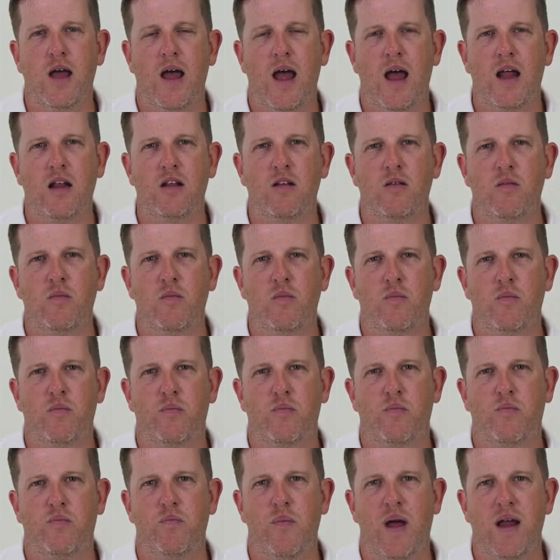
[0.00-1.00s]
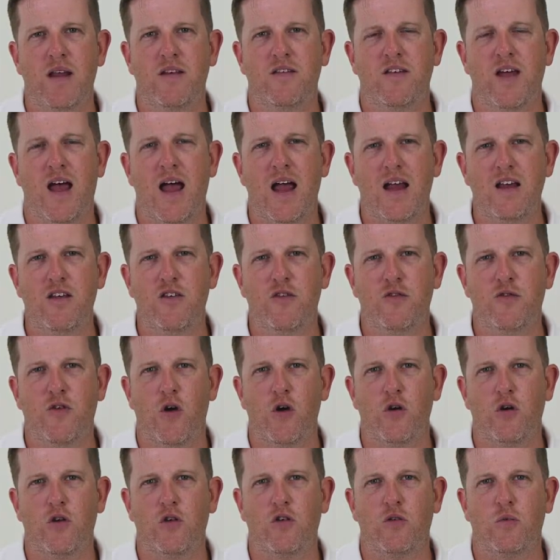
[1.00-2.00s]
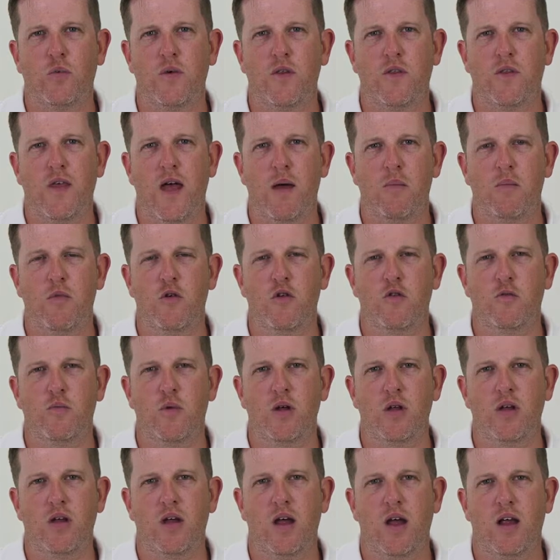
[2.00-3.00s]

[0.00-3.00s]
and maintains focus with that movement